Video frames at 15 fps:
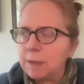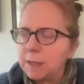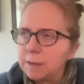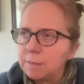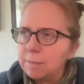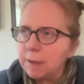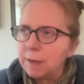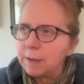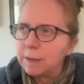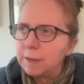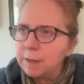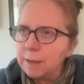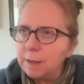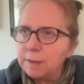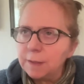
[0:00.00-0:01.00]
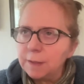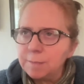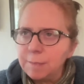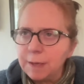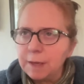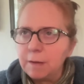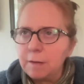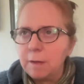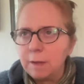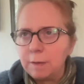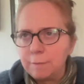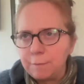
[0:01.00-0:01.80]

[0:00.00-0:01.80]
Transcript: I I think I did male